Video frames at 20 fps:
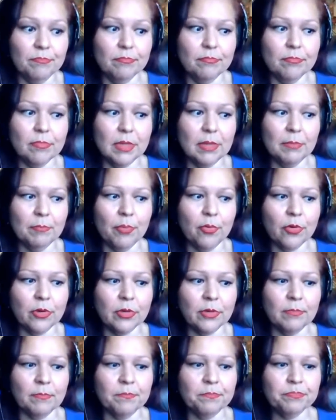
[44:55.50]

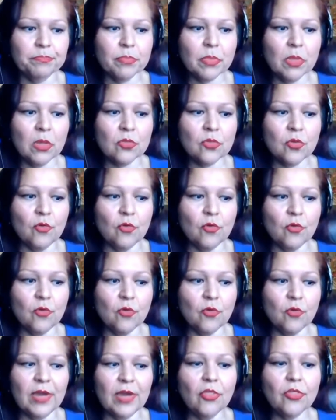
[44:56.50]
important. So
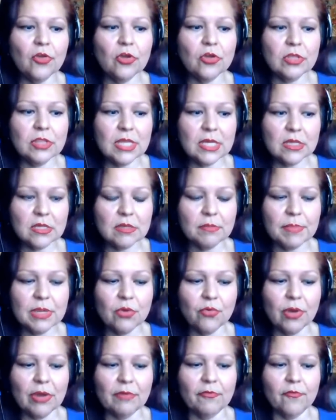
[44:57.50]
find all the good things to be
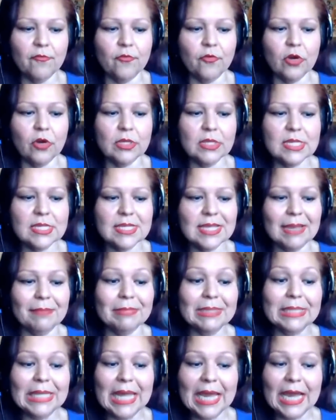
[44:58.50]
grateful for at this time.
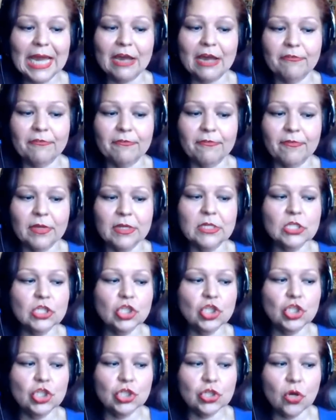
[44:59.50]
Laugh,
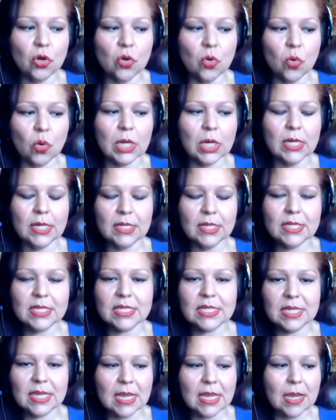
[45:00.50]
joke,
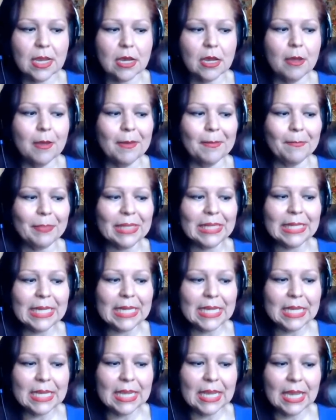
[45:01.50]
sing, play
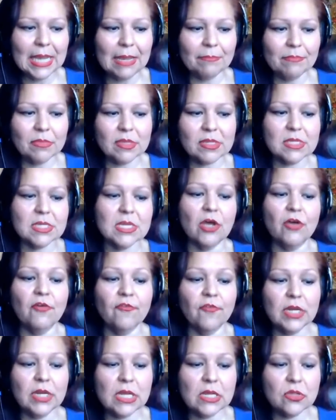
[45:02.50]
games, tell
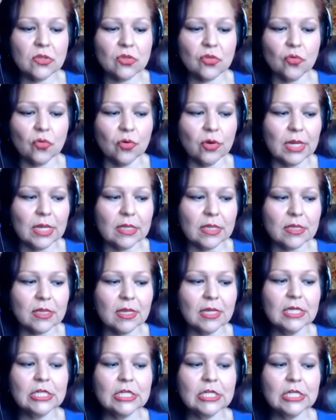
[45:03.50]
funny stories,
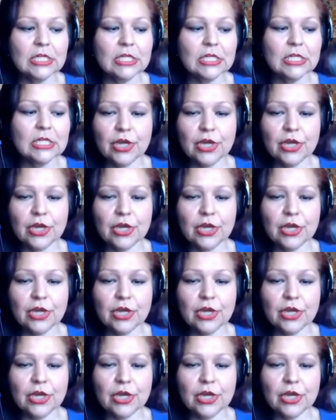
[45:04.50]
share